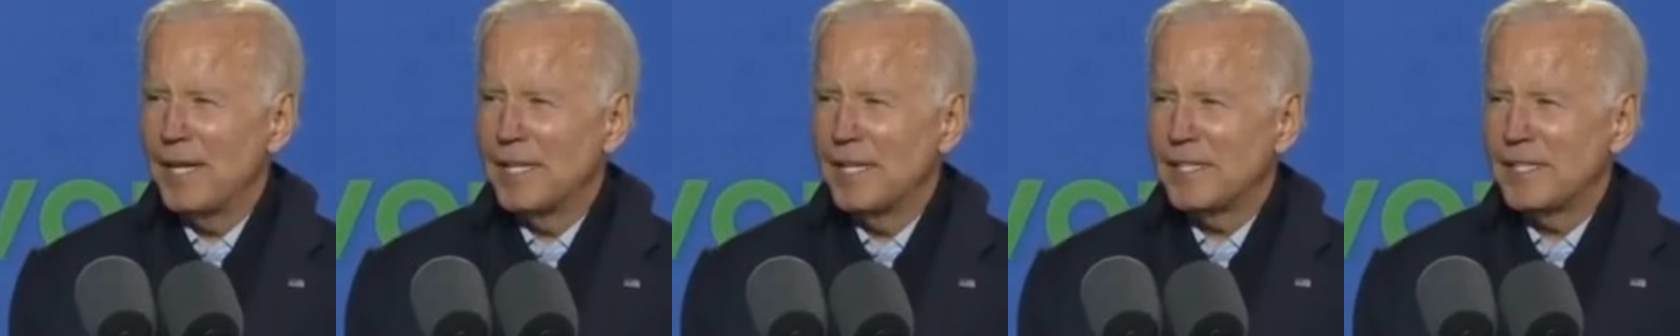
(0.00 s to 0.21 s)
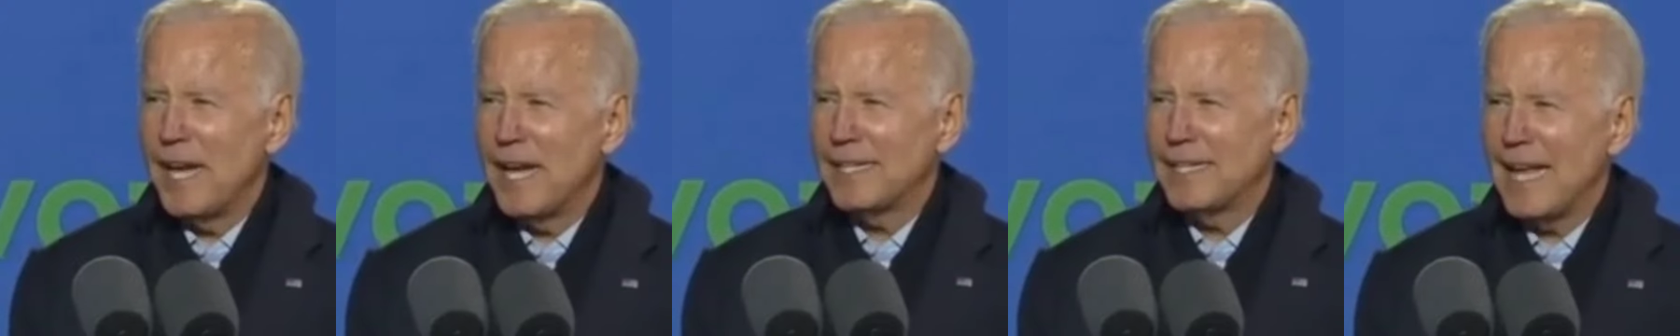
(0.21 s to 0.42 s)
to
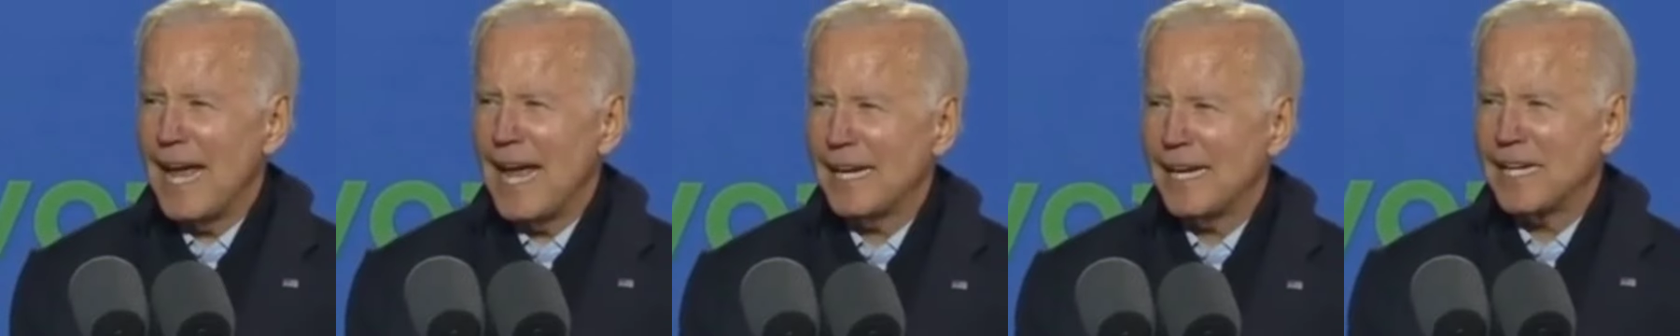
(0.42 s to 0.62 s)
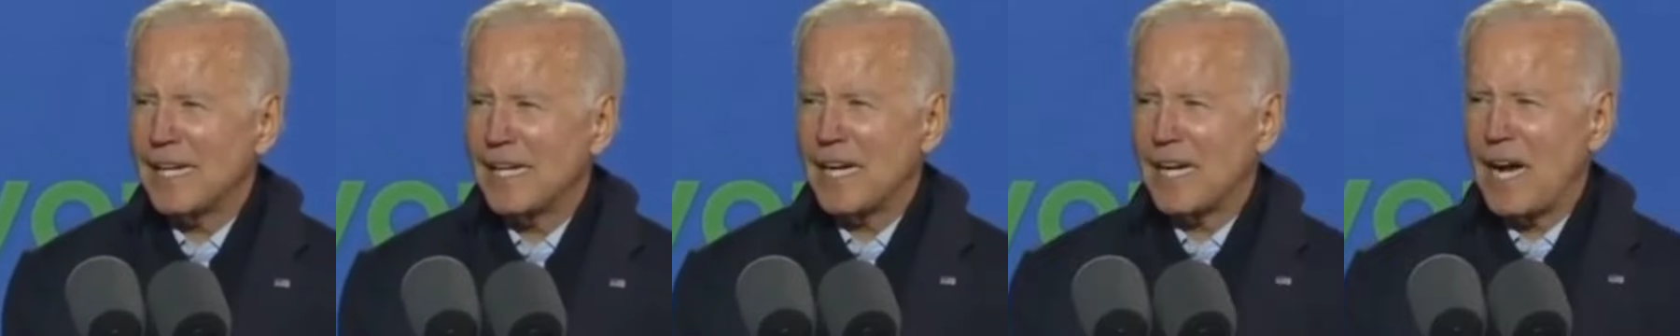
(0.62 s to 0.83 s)
take that
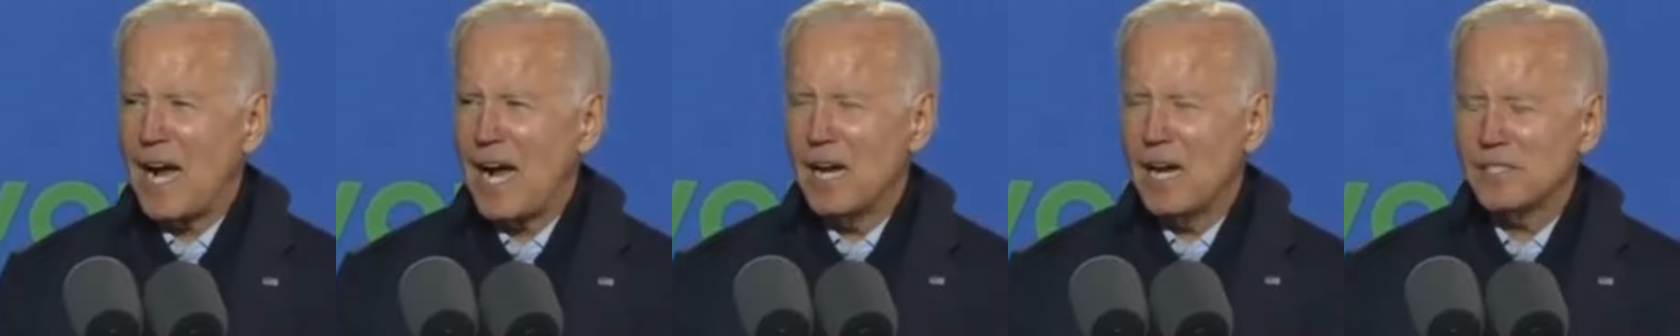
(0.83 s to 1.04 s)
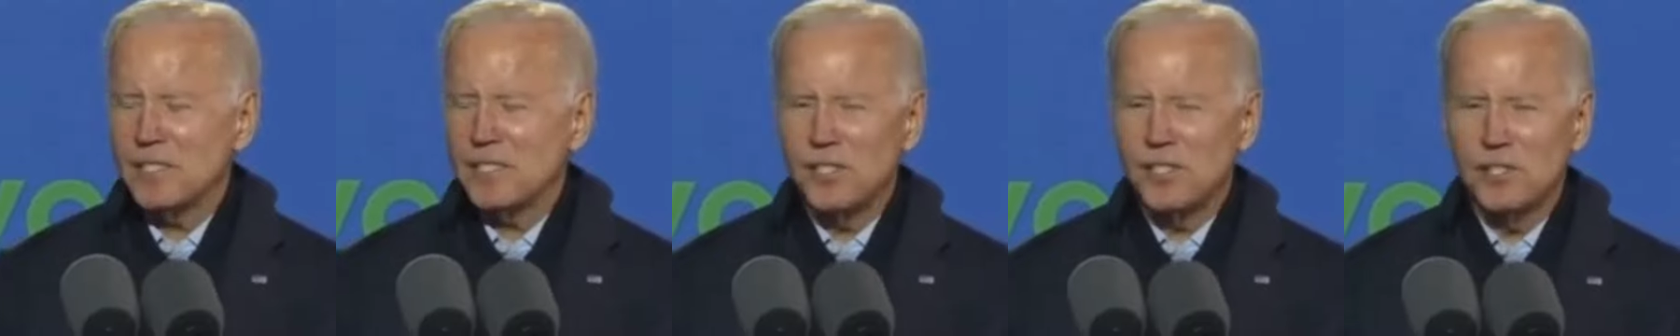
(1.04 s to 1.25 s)

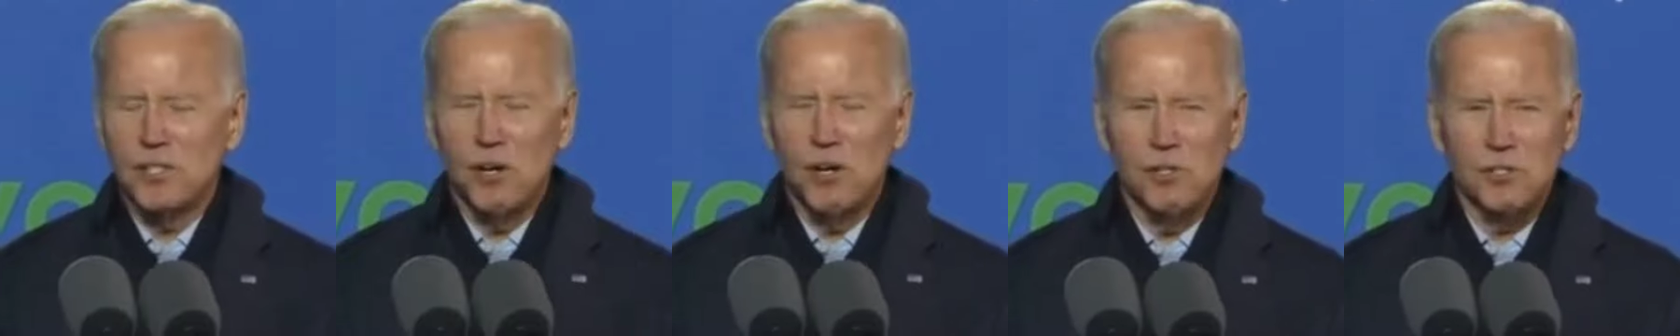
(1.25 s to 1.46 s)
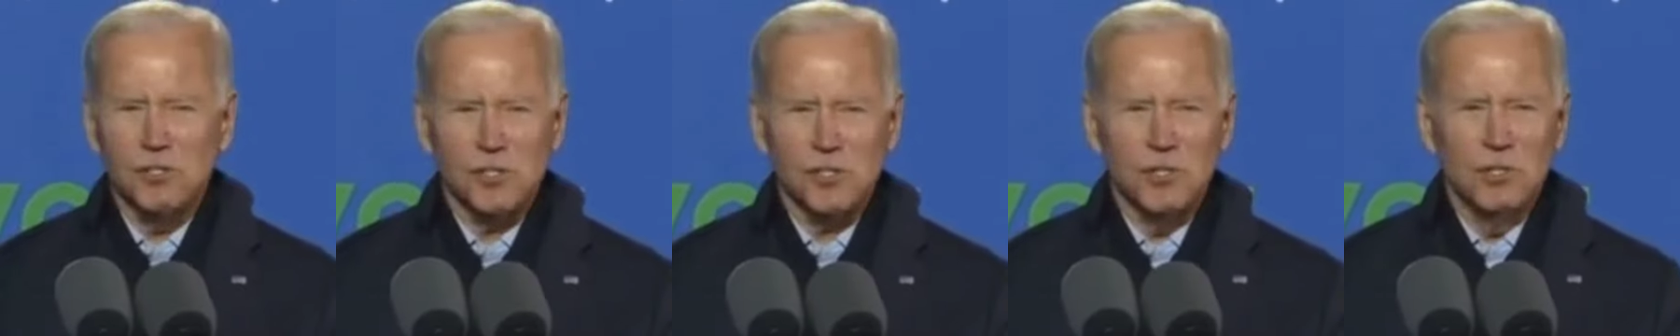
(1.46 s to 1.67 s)

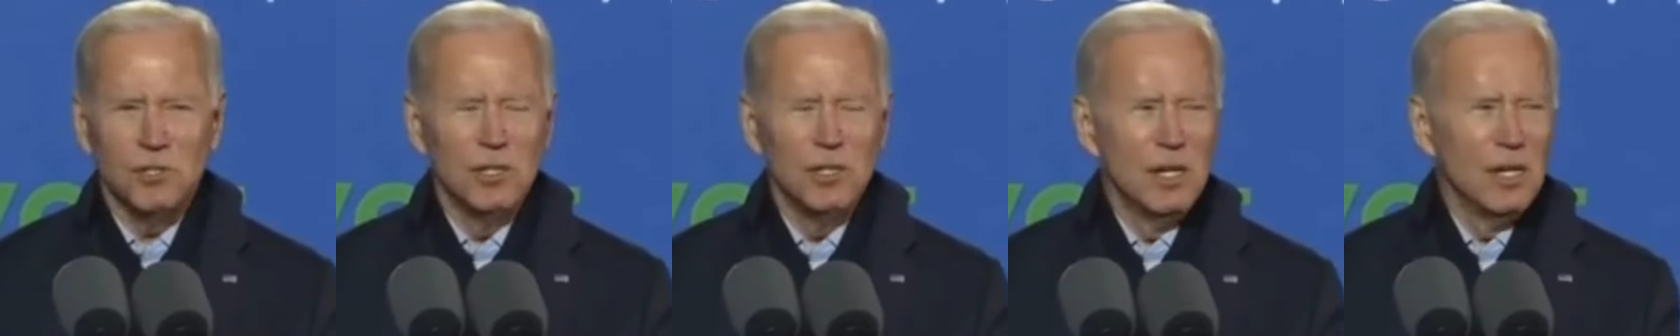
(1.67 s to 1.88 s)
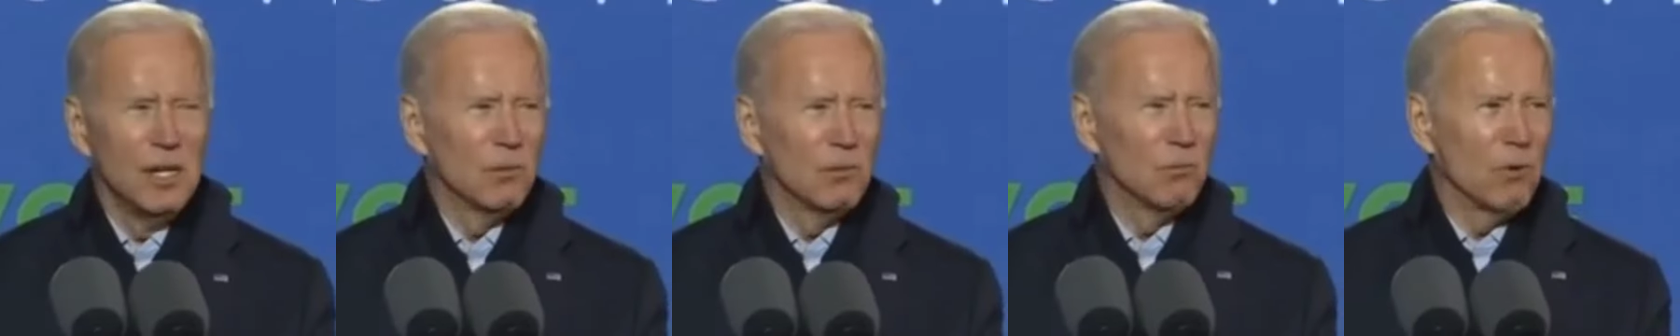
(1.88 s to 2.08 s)
constitutional
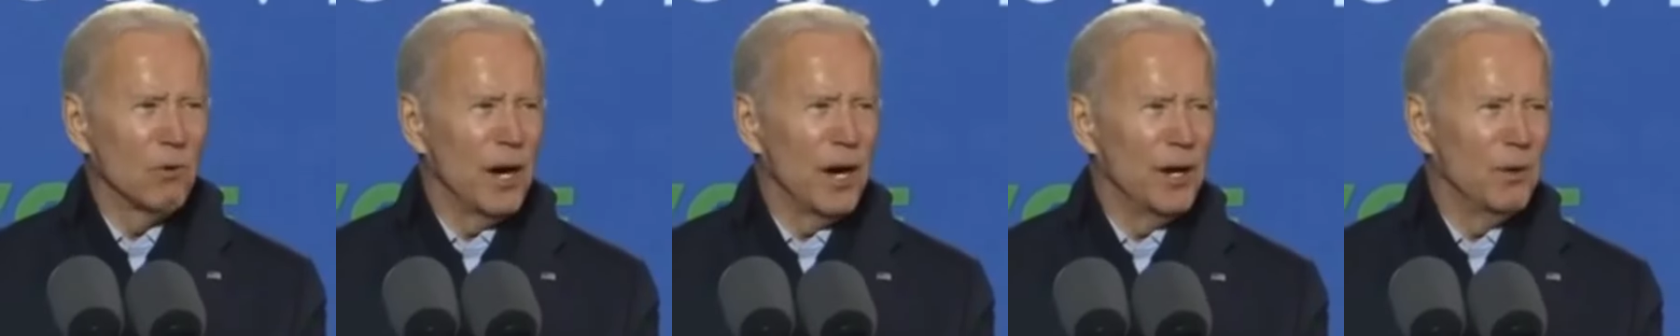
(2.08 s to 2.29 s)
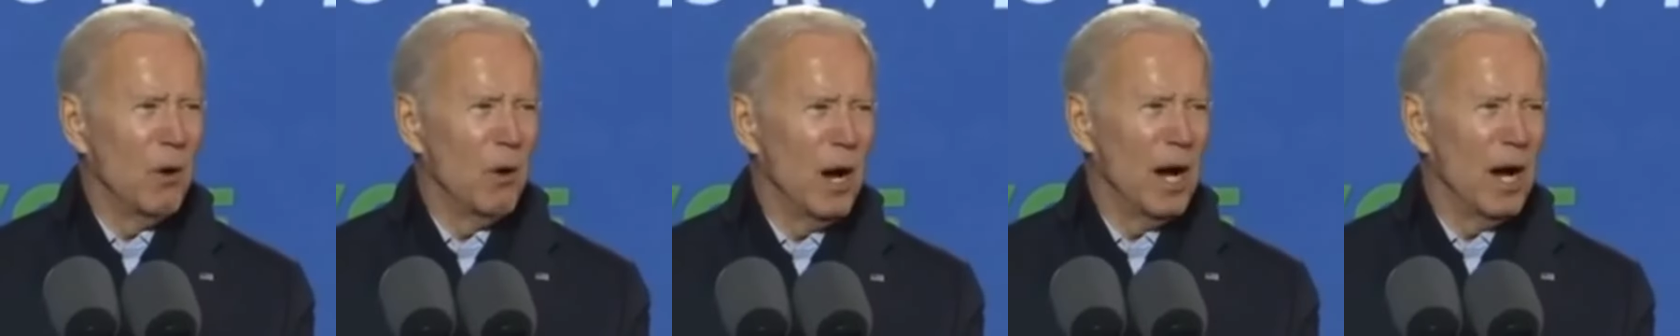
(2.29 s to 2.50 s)
right
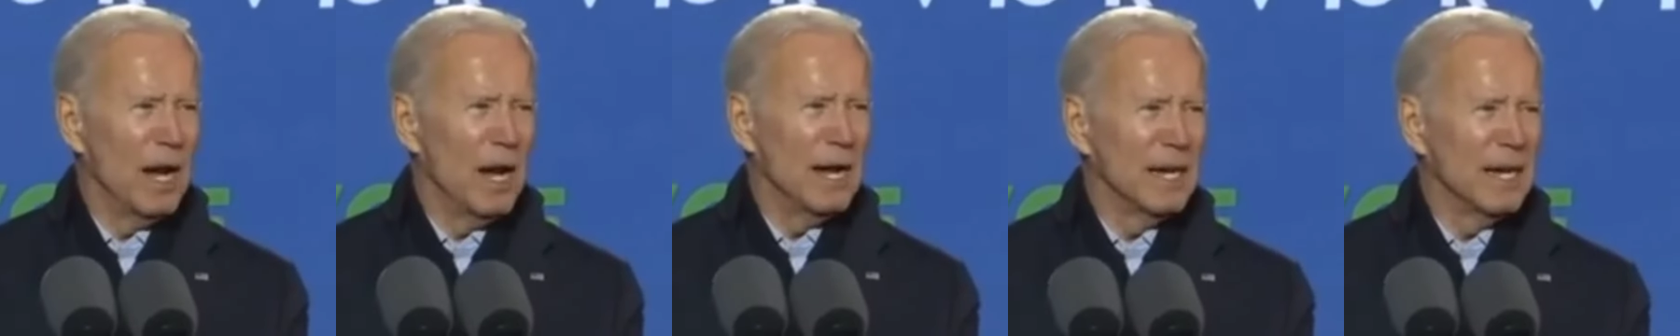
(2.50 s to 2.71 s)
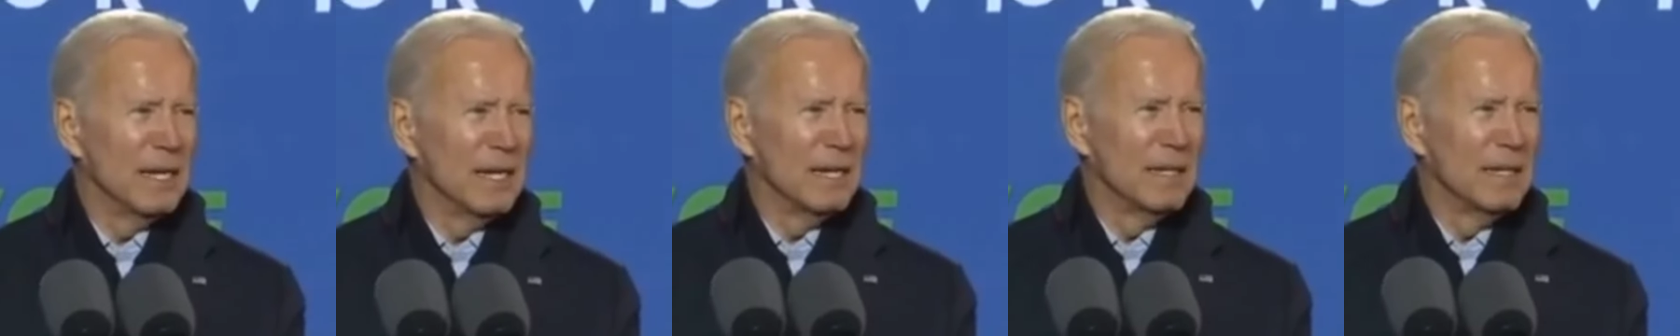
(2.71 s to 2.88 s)
away.